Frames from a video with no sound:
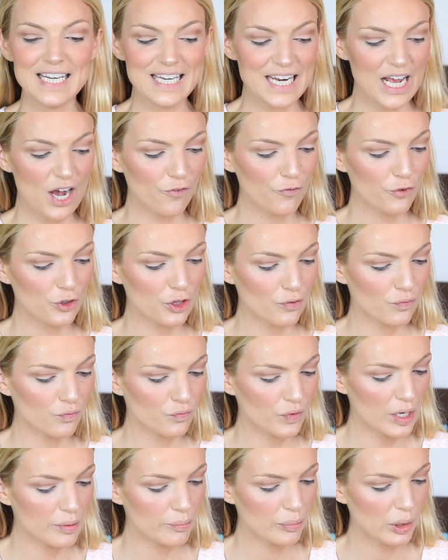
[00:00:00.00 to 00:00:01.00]
now for the
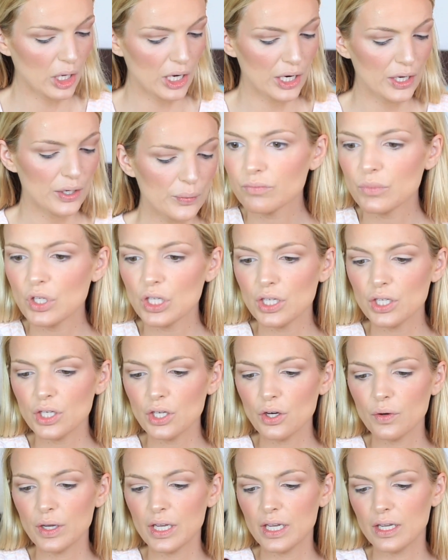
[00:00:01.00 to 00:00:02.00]
fun part, I'm
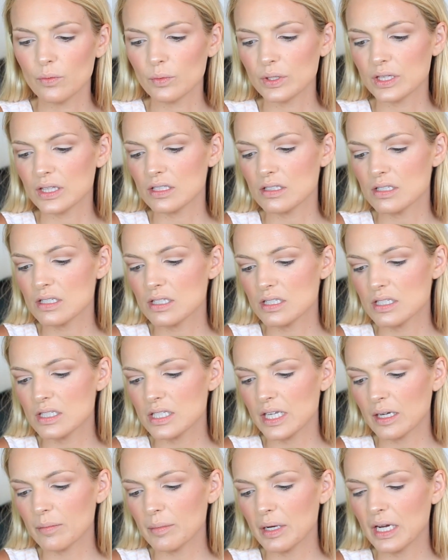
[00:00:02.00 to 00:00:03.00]
gonna go in with this
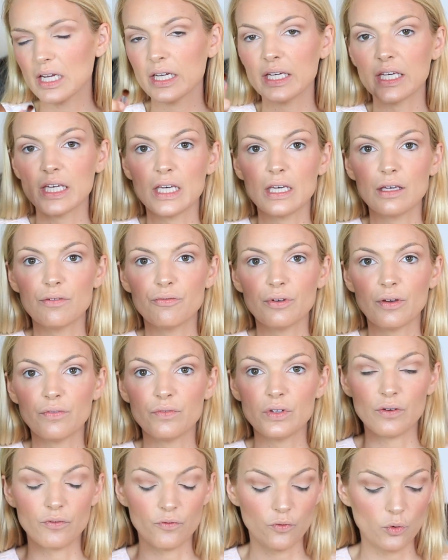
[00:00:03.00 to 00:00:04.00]
Sigma
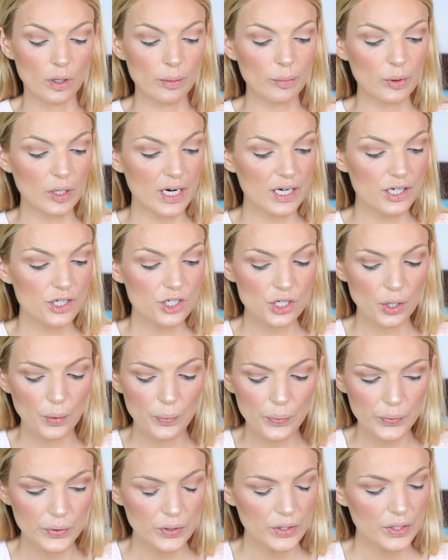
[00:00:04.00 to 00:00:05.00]
E54 brush,
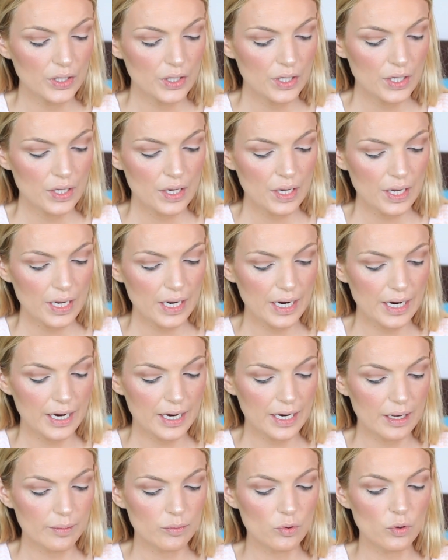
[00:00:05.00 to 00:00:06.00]

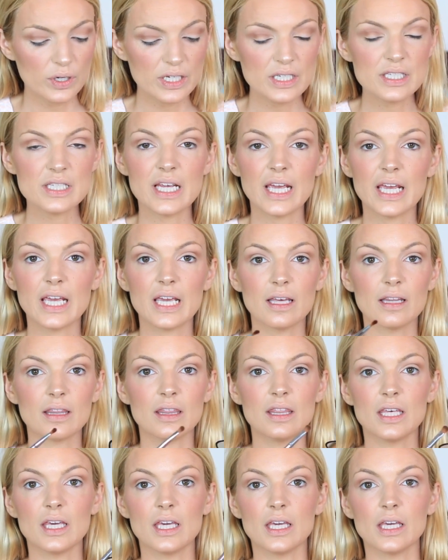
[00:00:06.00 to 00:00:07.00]
and I'm going to
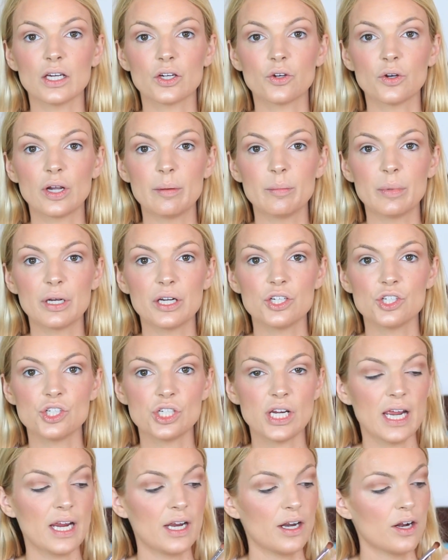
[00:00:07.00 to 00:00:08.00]
take the cranberry
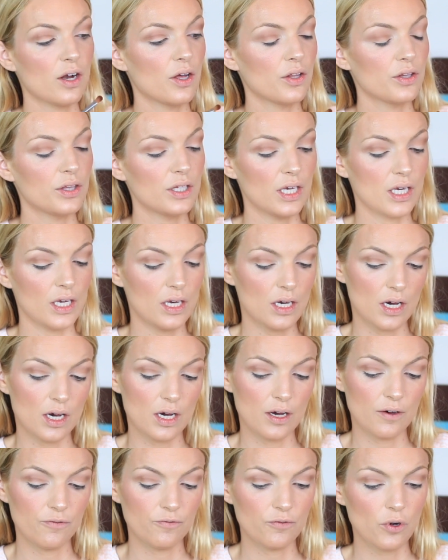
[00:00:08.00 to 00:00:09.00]
shade on the
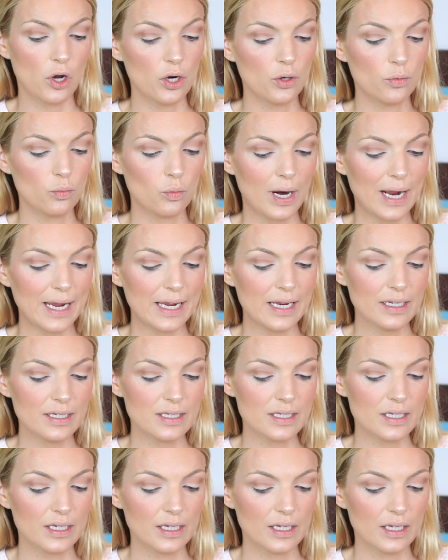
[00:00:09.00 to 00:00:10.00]
far
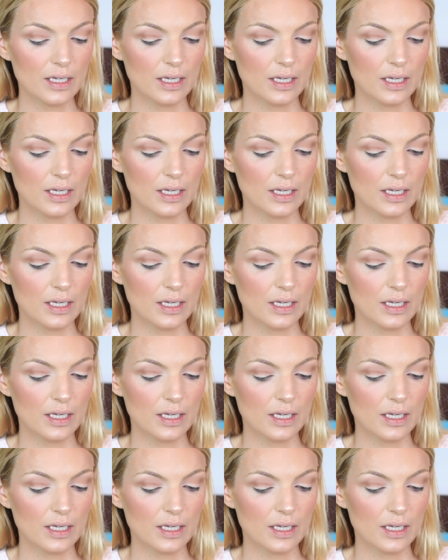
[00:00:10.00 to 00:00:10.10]
right,